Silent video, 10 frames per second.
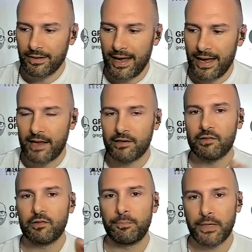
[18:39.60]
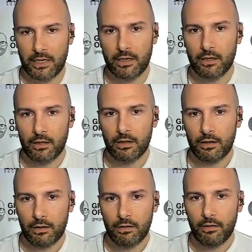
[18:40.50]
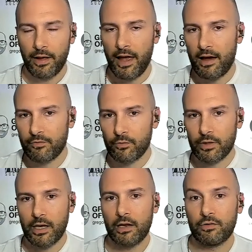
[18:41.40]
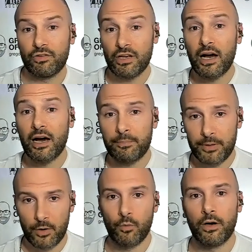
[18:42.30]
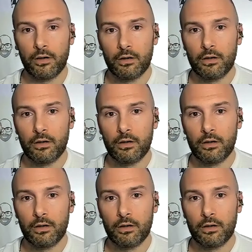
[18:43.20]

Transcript: and speak ever again. So you got to pick one.